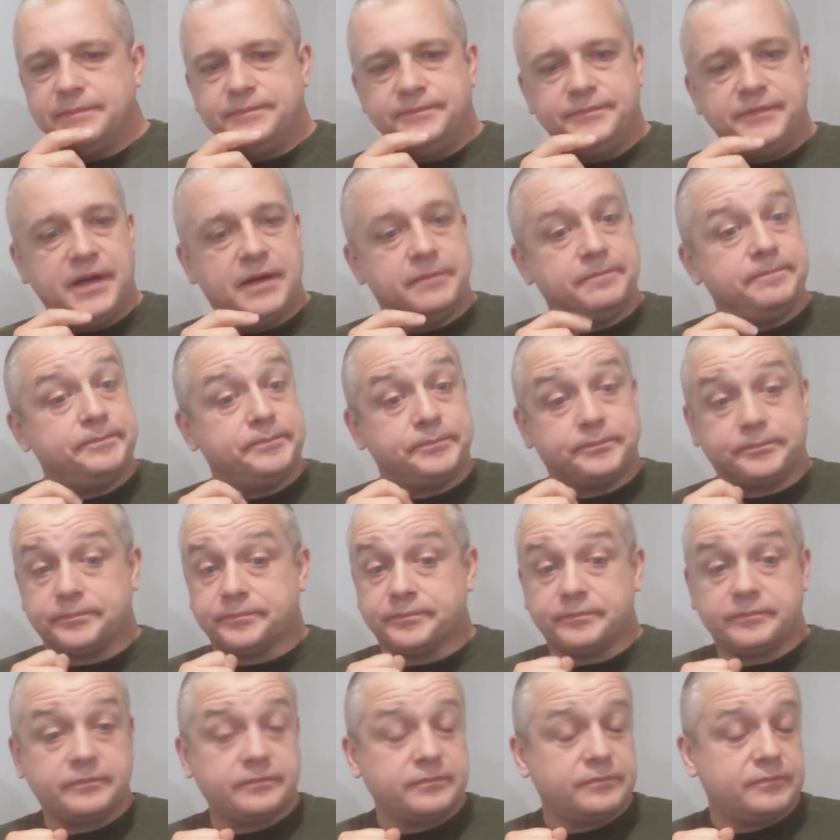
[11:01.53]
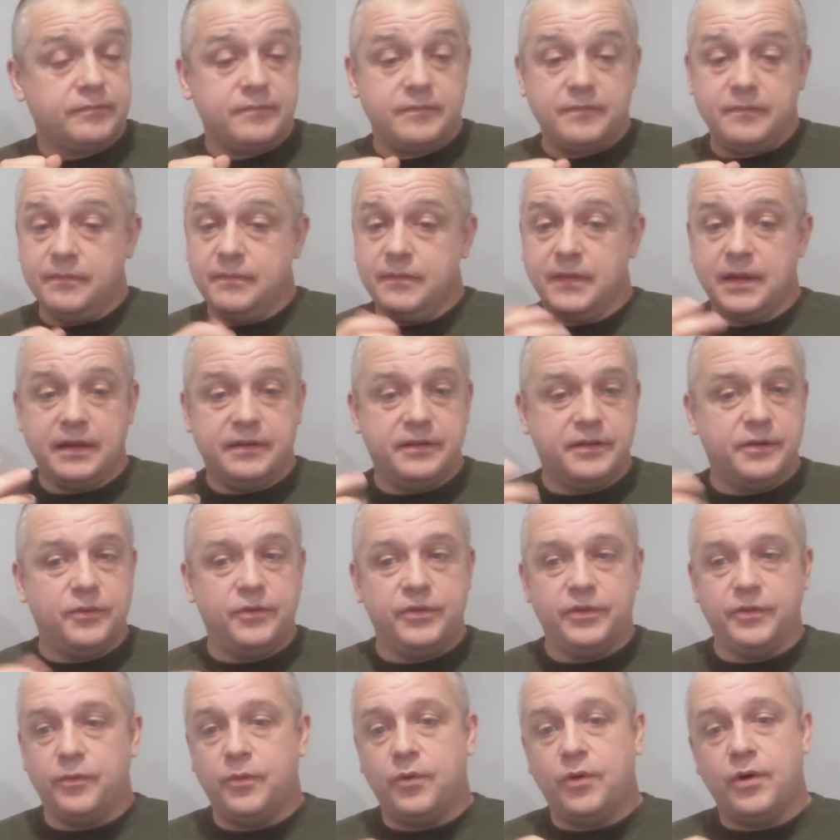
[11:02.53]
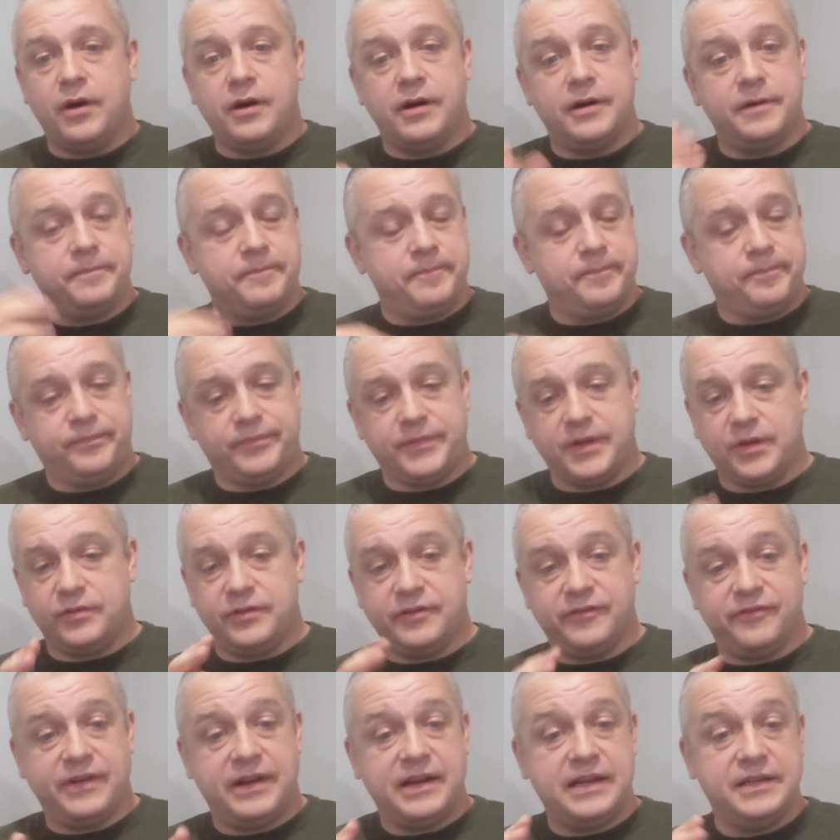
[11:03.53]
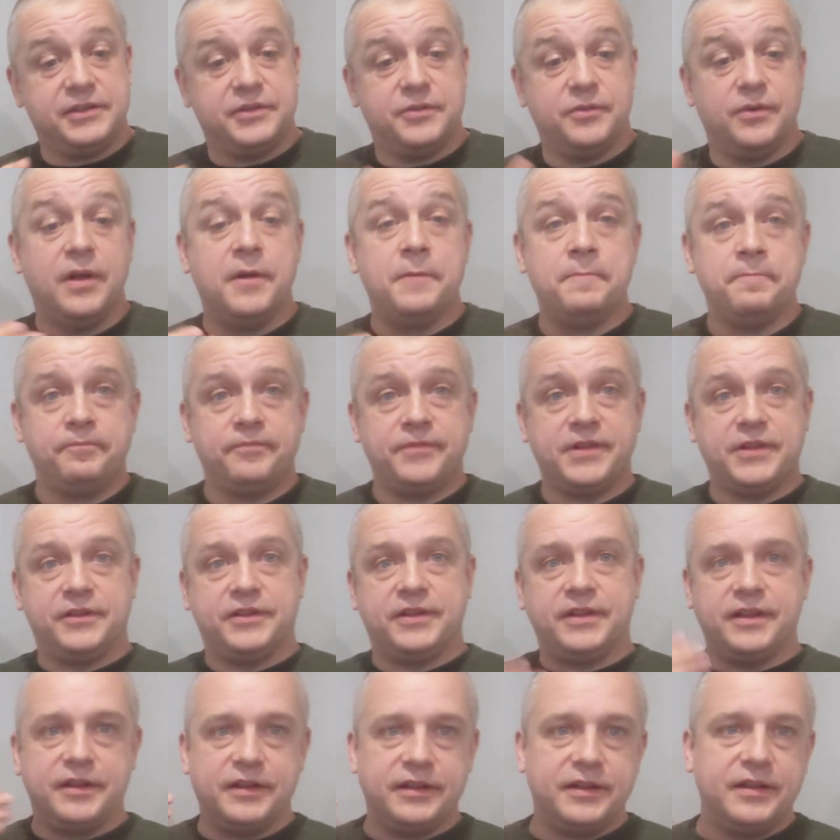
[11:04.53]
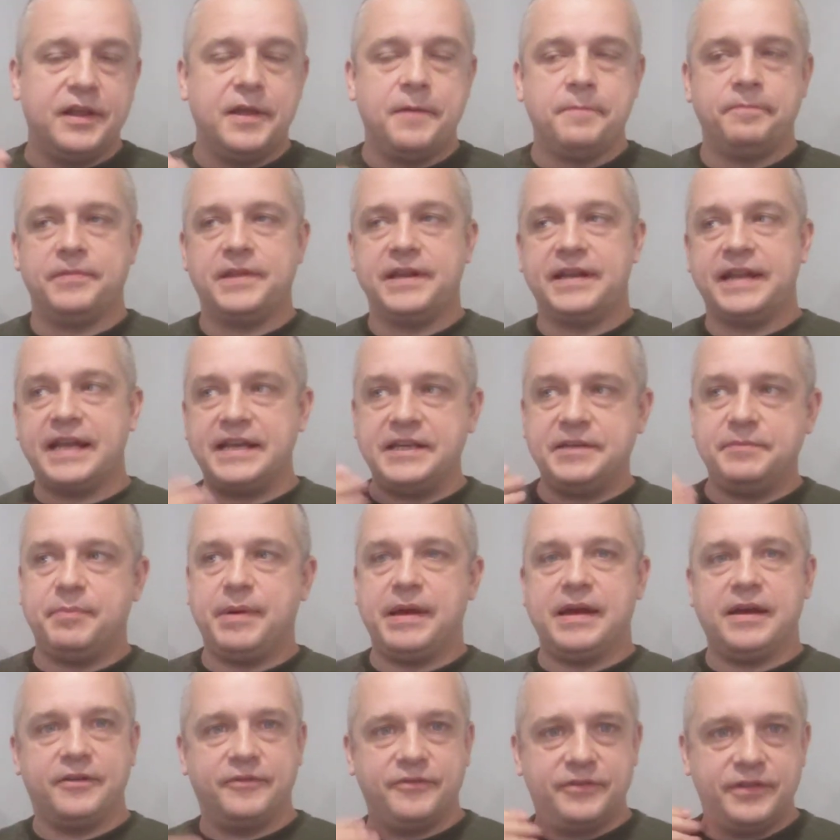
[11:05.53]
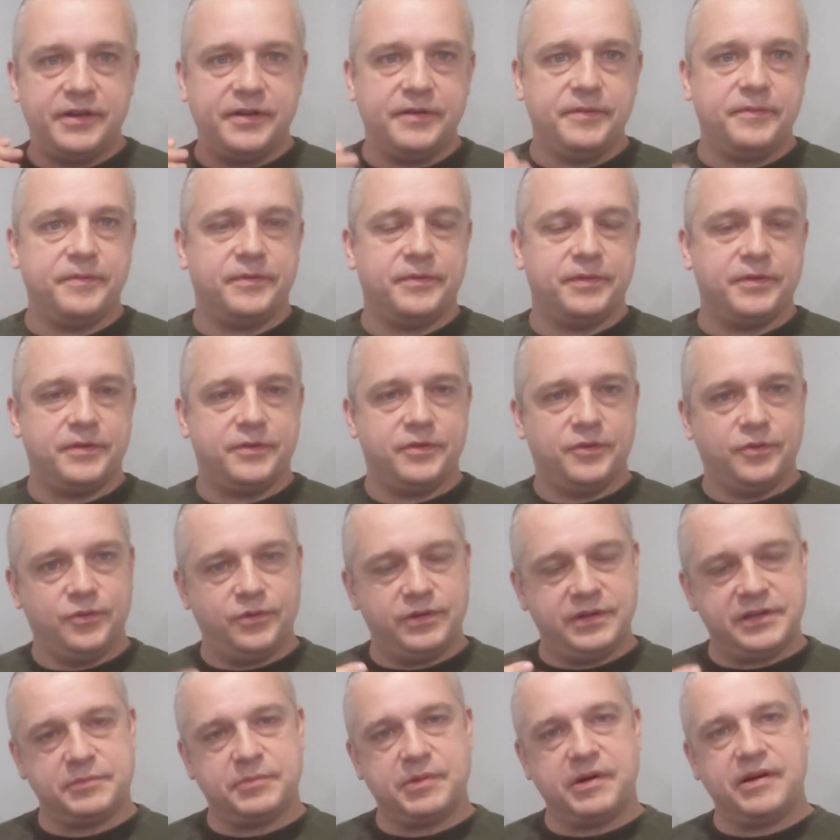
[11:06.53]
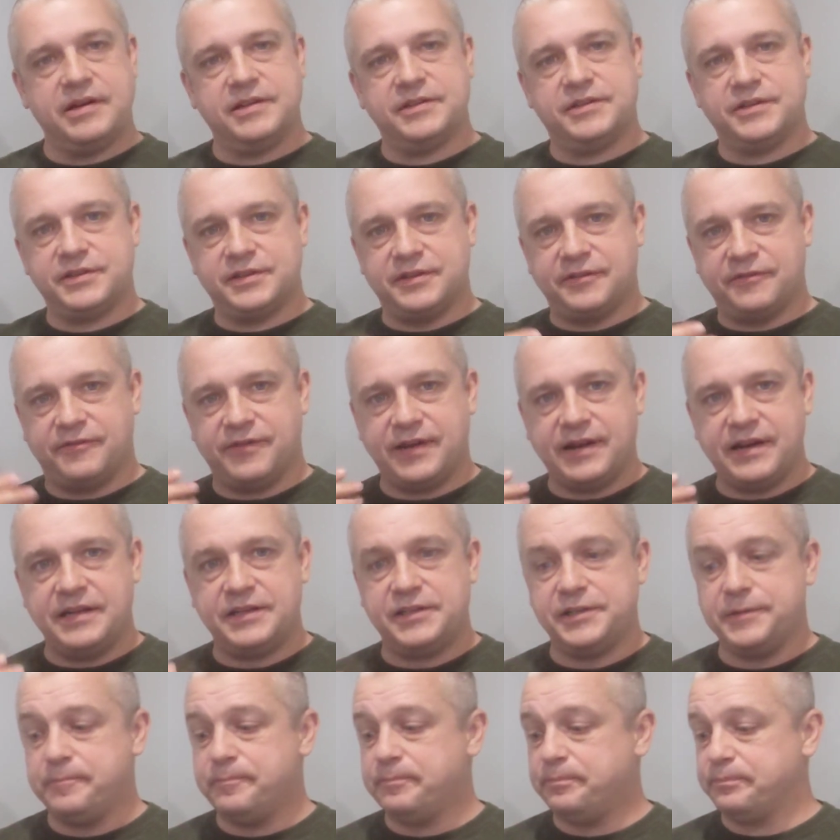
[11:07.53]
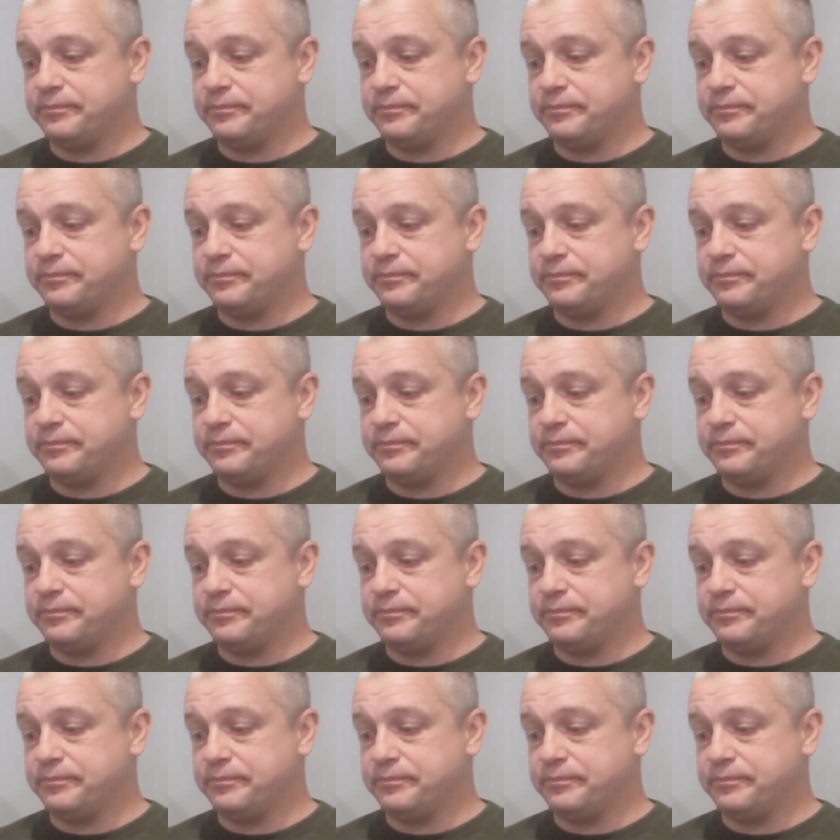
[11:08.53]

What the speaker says: No, the water on the finish, the nice bit of the whole experience is the finish,